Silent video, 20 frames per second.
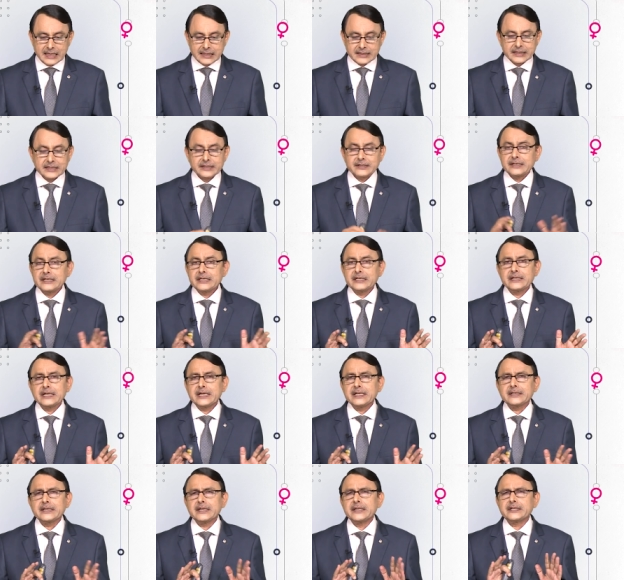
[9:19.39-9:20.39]
They say
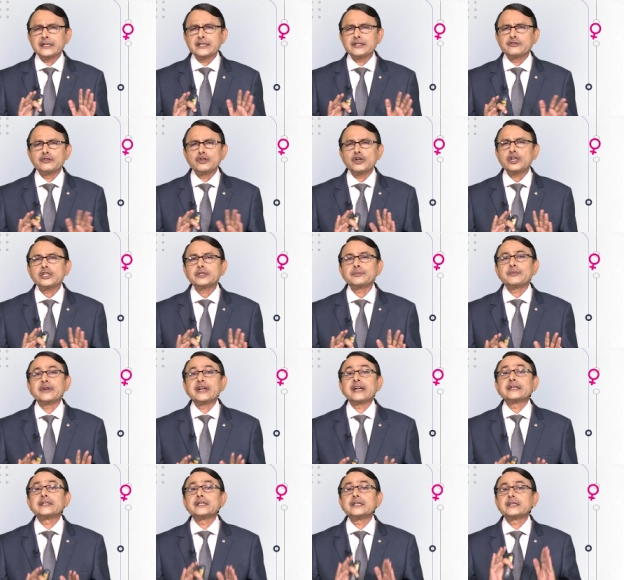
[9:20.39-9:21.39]
that it is not
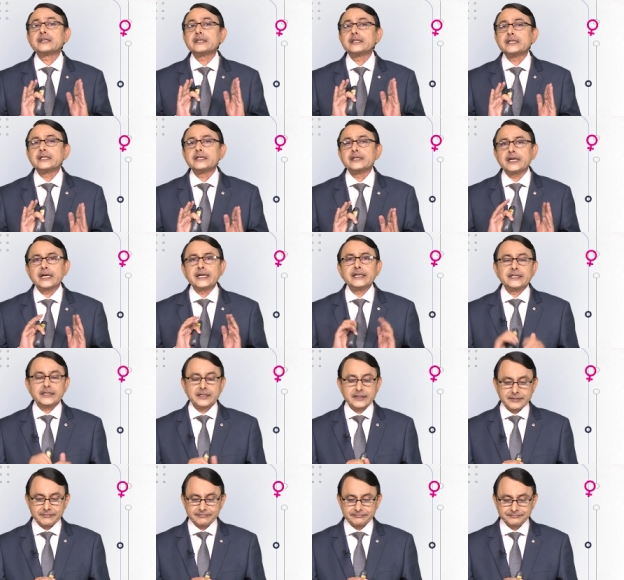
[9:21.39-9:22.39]
practically right
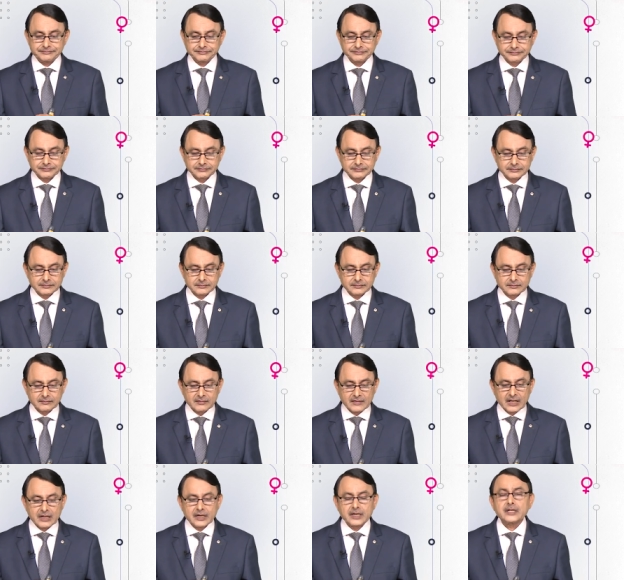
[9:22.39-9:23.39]

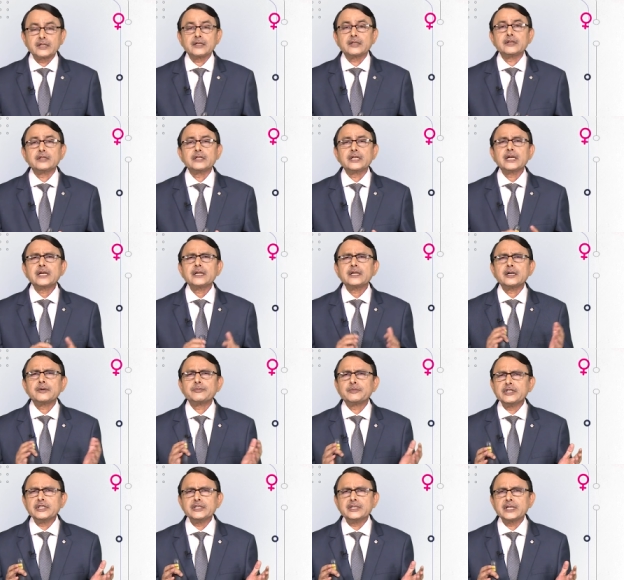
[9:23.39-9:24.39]
their
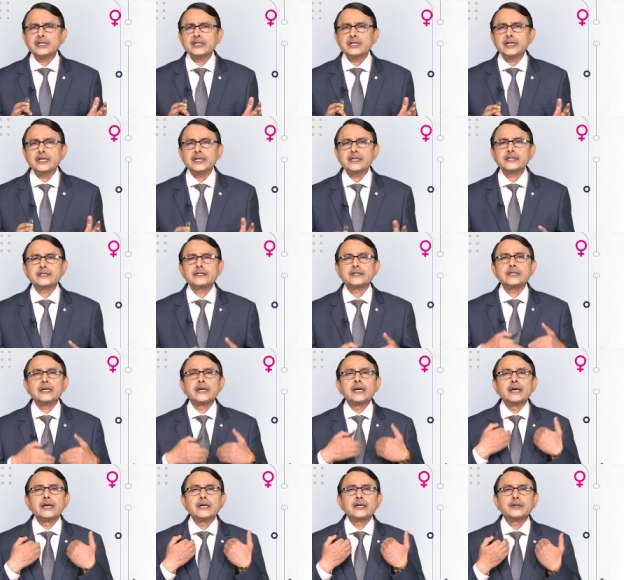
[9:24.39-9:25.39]
opinion is
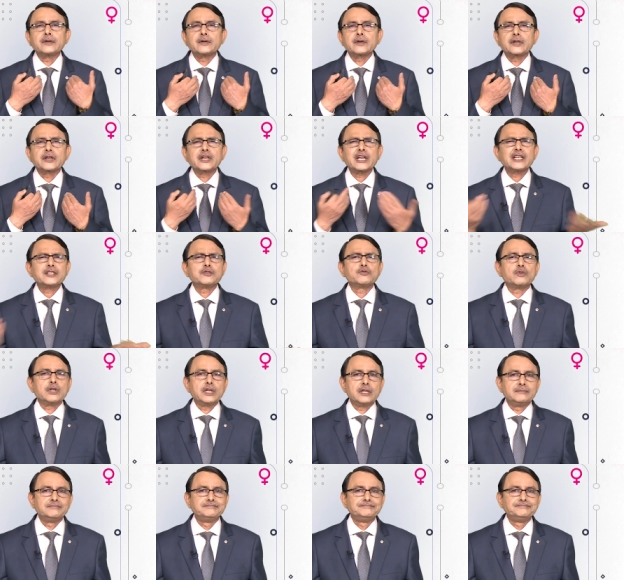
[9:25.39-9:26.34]
casual.